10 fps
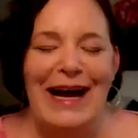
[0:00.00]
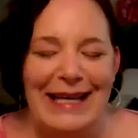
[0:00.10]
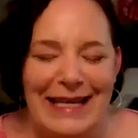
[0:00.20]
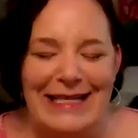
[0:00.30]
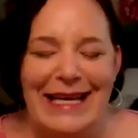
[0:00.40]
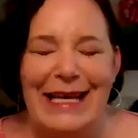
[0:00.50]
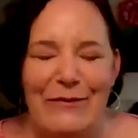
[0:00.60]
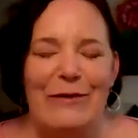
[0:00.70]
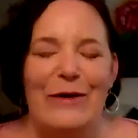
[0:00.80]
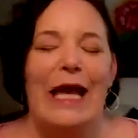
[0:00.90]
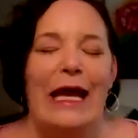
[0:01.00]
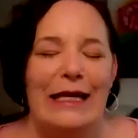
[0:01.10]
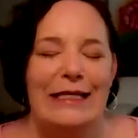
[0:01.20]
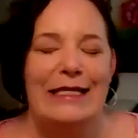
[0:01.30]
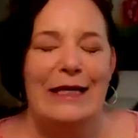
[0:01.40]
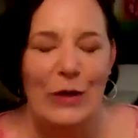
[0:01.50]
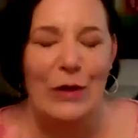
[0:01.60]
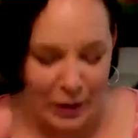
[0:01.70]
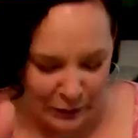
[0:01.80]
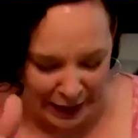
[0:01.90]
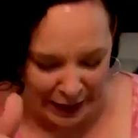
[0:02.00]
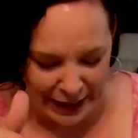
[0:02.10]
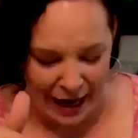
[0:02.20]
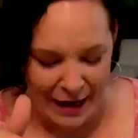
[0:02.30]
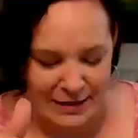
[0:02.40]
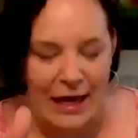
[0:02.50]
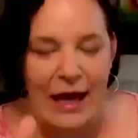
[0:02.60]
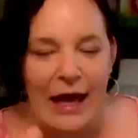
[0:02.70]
because I keep forgetting to tell you when we connect.